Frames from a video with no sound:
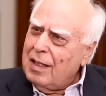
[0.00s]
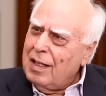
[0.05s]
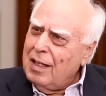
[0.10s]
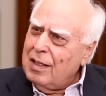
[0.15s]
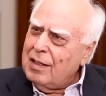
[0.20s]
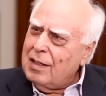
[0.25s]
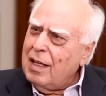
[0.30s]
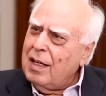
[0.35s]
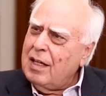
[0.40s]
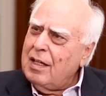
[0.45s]
He
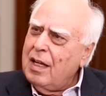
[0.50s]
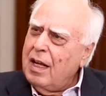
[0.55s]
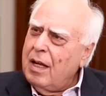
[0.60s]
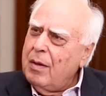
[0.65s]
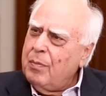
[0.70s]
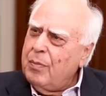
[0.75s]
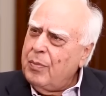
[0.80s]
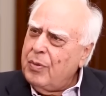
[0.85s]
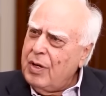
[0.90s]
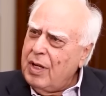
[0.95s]
said a
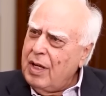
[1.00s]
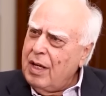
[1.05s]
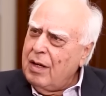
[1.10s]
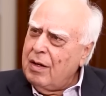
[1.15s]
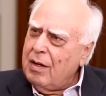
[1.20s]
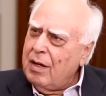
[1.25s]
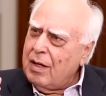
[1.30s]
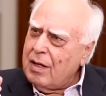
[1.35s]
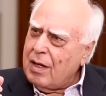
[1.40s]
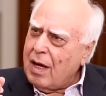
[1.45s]

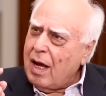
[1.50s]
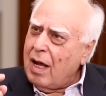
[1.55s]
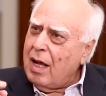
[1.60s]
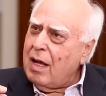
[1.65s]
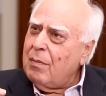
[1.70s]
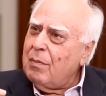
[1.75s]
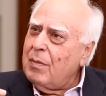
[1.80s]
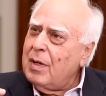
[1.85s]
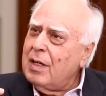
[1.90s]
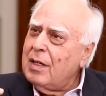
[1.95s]

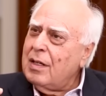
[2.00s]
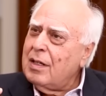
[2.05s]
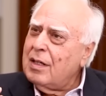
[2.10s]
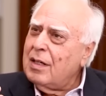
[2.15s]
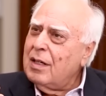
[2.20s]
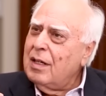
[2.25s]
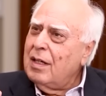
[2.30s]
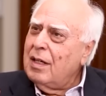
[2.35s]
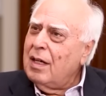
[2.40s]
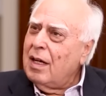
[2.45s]
pre-retirement,
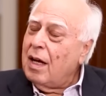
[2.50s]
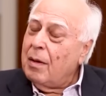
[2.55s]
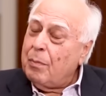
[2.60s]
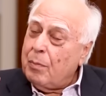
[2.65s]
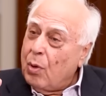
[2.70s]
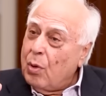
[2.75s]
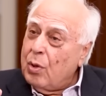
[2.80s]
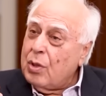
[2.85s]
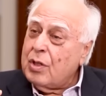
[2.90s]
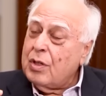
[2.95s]
a
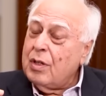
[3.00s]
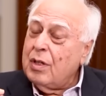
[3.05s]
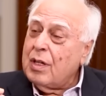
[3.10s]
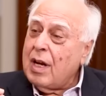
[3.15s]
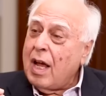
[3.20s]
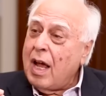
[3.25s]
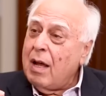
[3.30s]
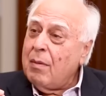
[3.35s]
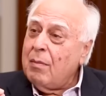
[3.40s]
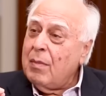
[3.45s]

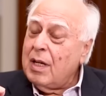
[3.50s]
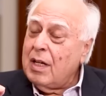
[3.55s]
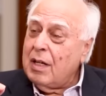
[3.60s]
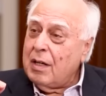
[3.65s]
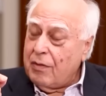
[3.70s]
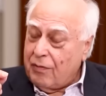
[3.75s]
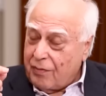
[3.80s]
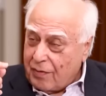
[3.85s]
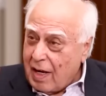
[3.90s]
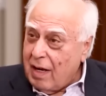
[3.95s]

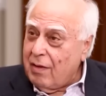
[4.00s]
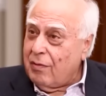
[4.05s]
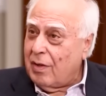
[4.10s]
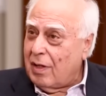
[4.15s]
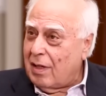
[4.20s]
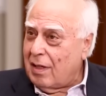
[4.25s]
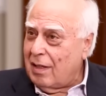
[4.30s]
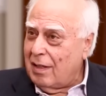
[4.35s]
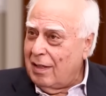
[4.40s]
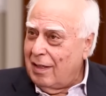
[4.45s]
post-retirement
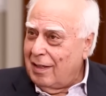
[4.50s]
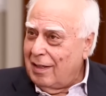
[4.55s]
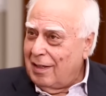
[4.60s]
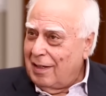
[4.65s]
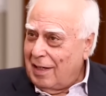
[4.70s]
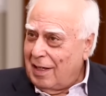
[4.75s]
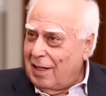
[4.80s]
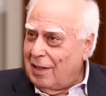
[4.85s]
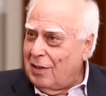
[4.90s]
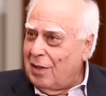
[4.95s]
favor
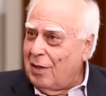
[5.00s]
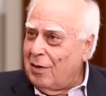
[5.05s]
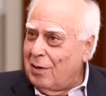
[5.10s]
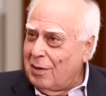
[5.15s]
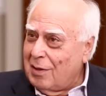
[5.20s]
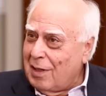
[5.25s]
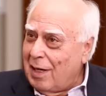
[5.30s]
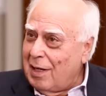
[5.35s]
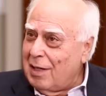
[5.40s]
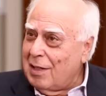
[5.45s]
is the
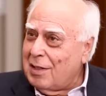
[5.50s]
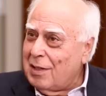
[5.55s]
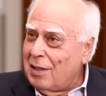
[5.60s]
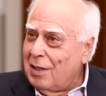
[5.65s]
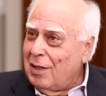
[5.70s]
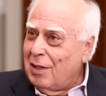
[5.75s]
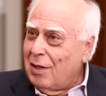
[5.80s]
result